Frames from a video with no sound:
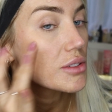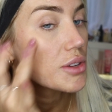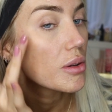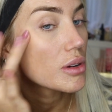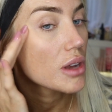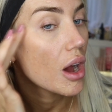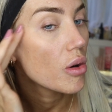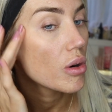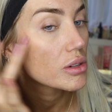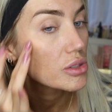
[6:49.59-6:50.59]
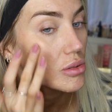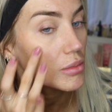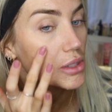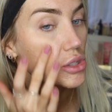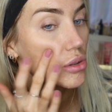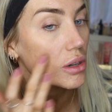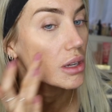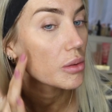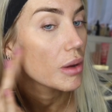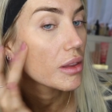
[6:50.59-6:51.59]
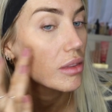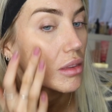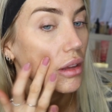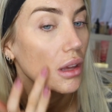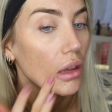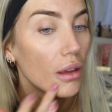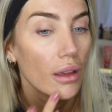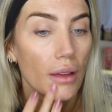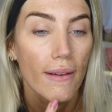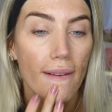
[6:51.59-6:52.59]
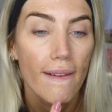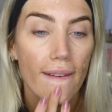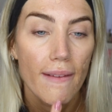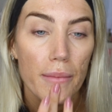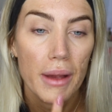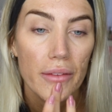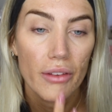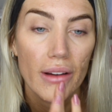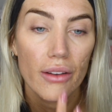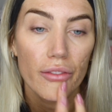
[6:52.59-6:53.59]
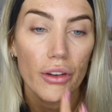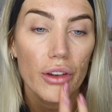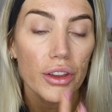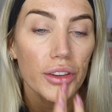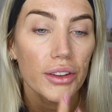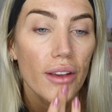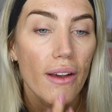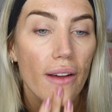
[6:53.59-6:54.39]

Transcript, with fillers: so I'll do a majority with my finger first.